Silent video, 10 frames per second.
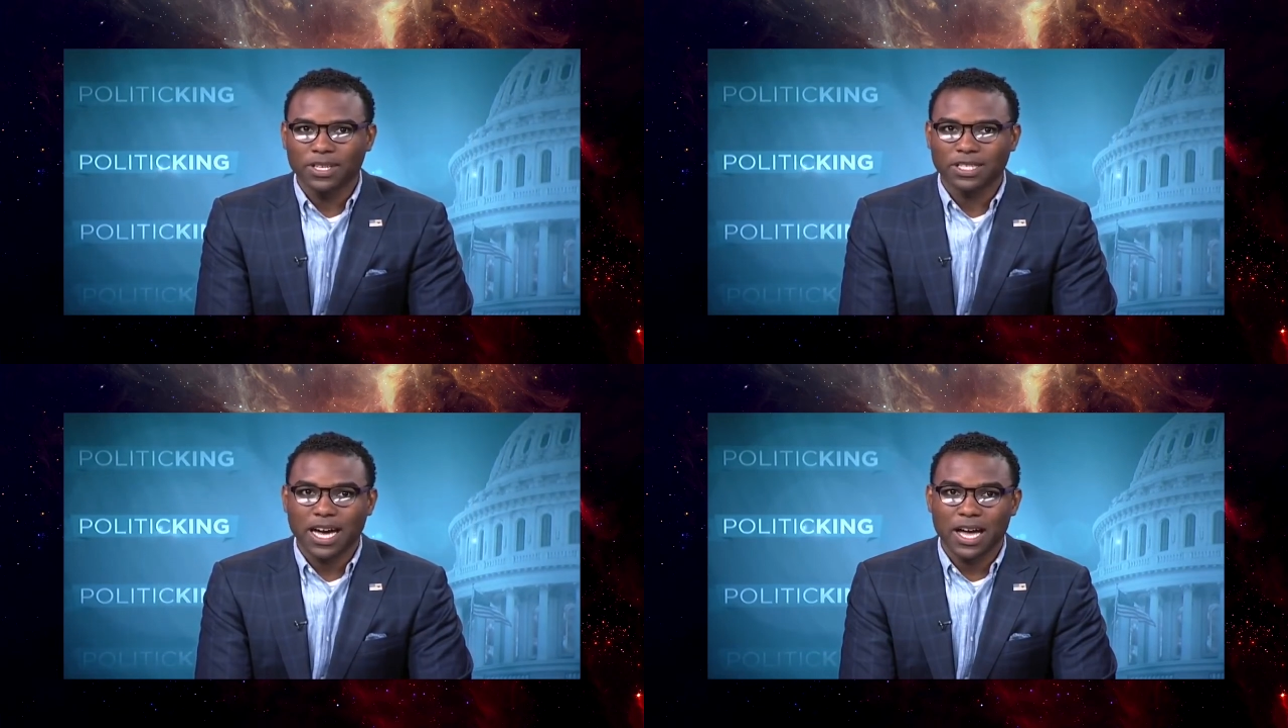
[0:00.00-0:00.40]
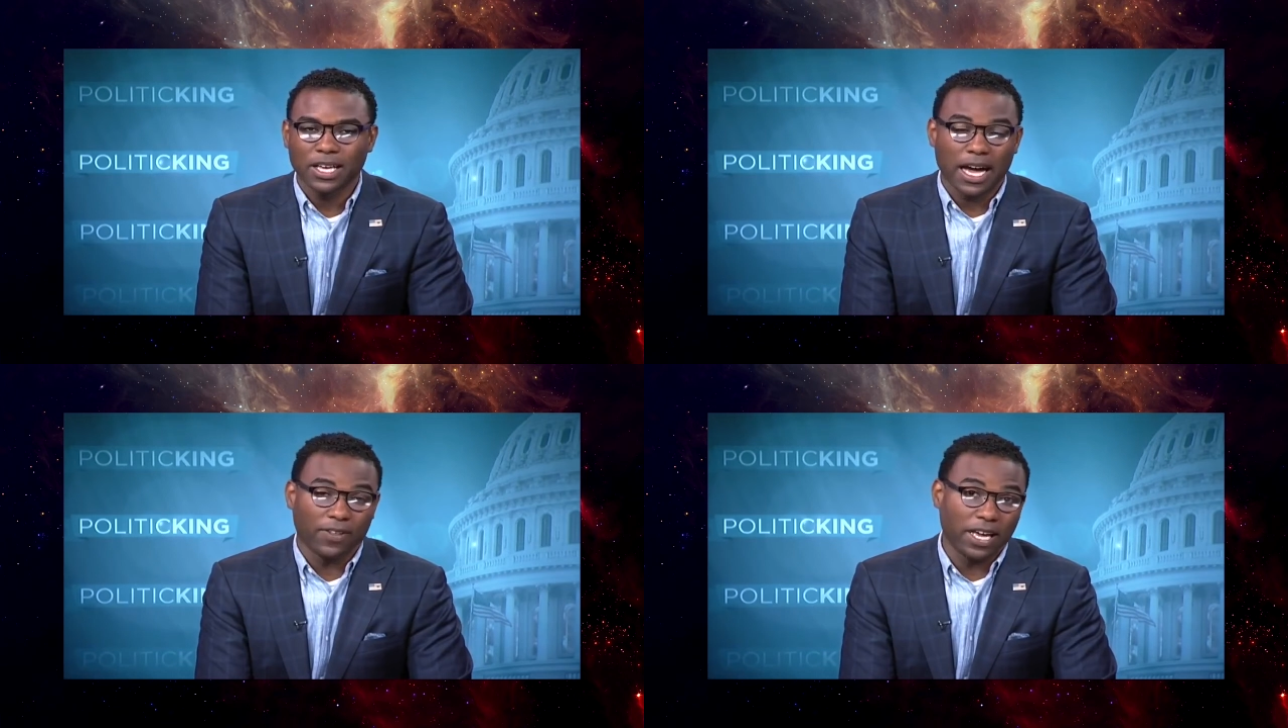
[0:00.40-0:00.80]
This guy
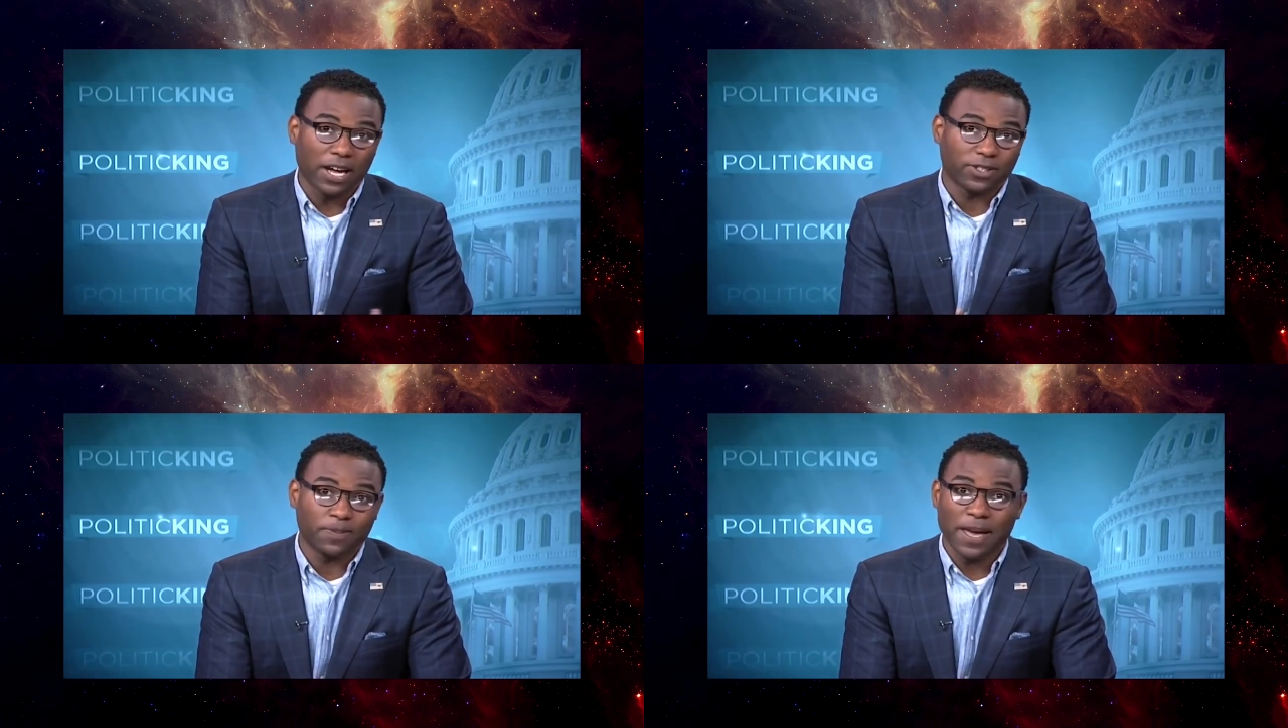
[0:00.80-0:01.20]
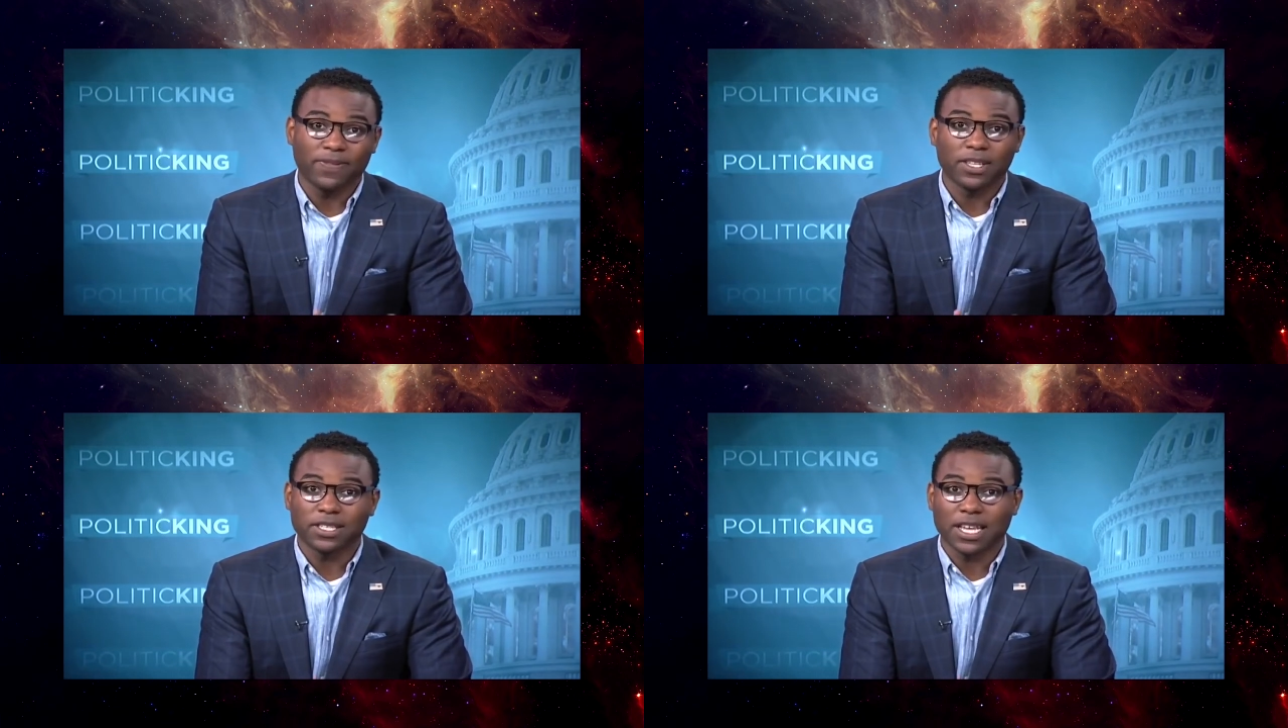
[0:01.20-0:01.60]
he he
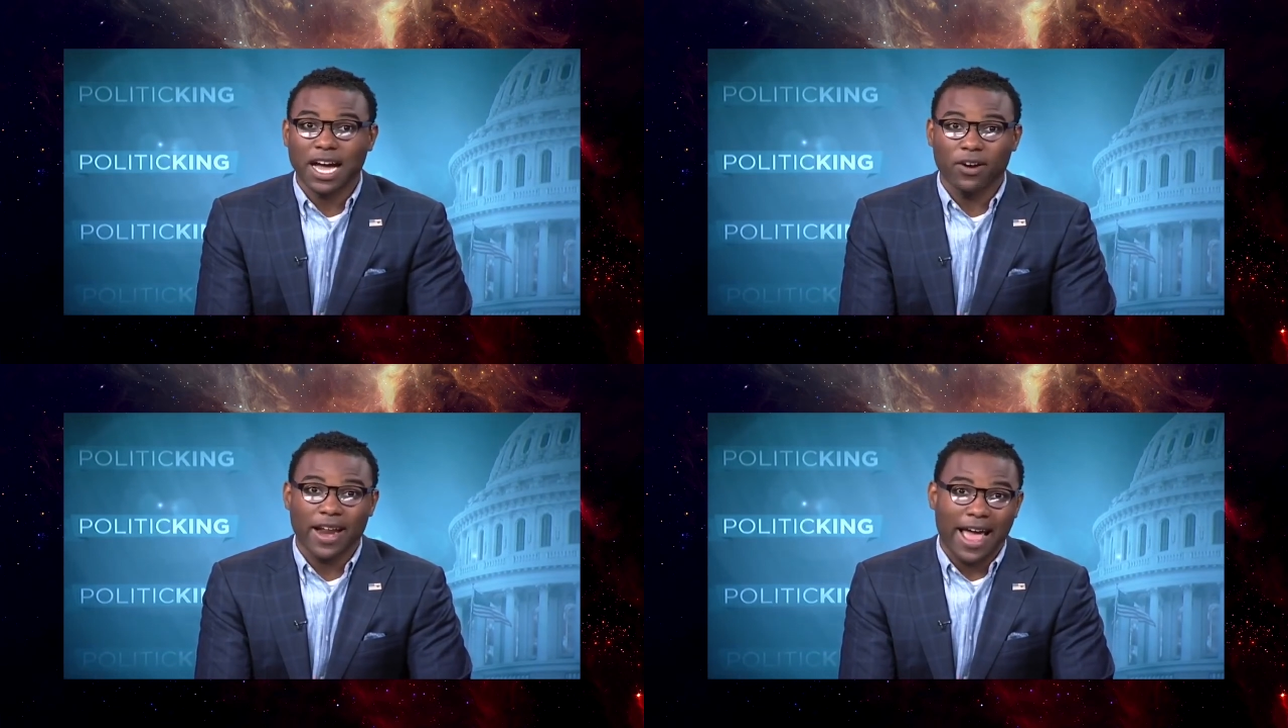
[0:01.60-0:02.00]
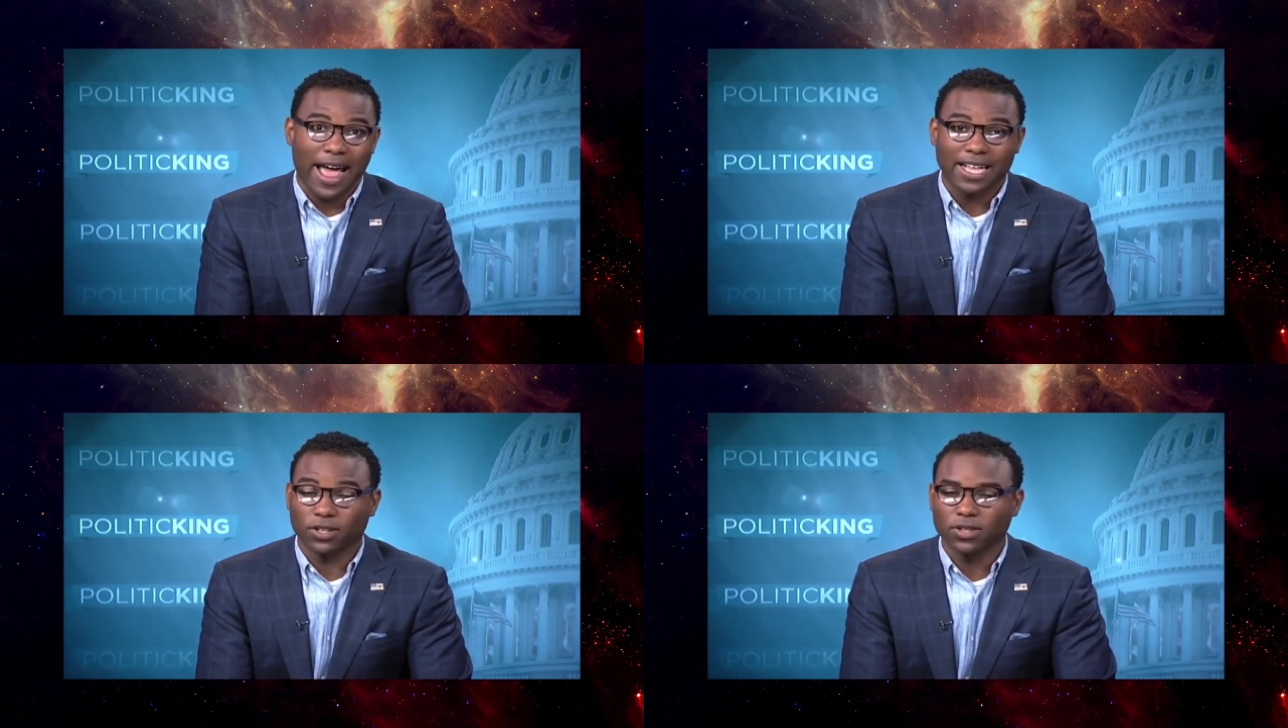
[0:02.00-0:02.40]
outspent this guy on
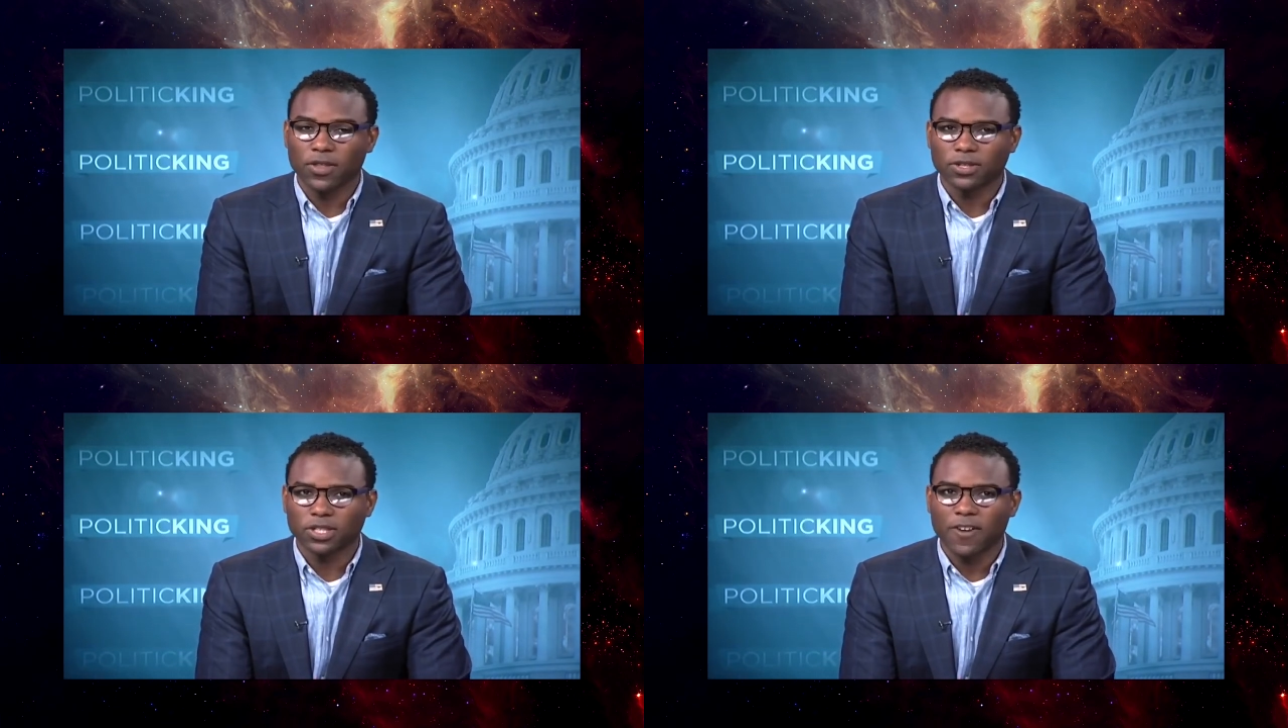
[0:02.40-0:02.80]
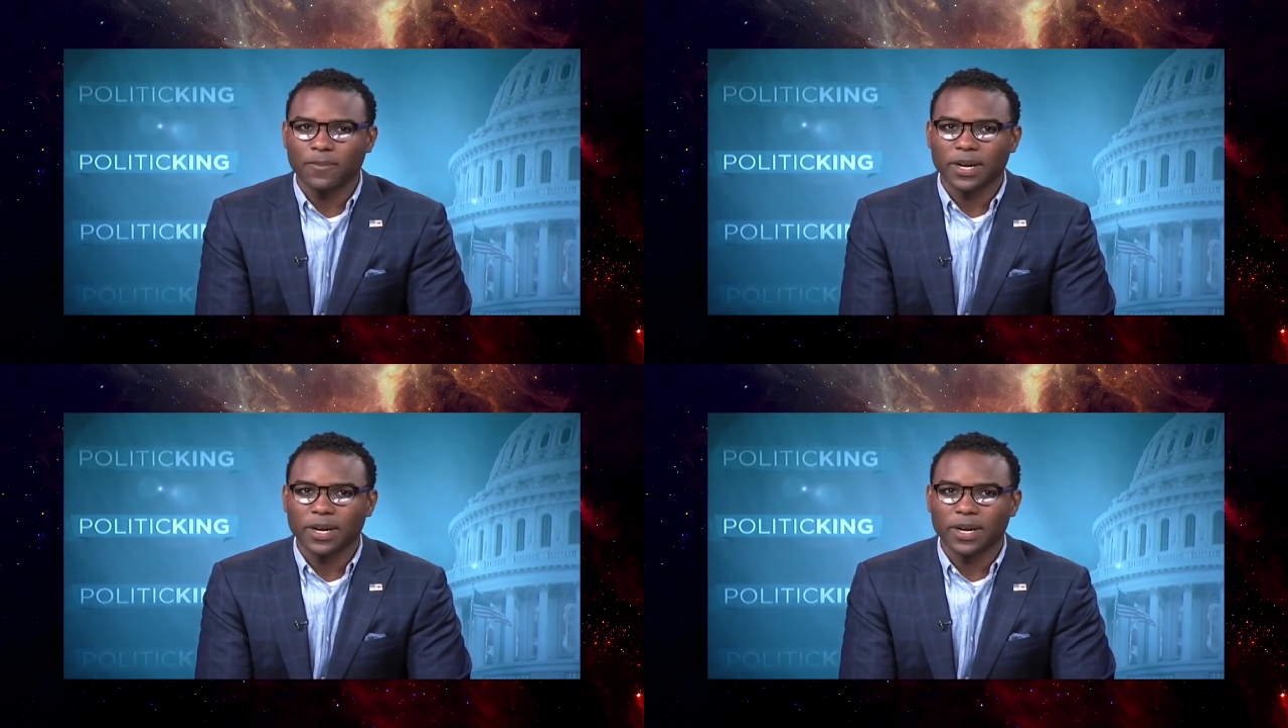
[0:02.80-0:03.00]
ads and all other stuff,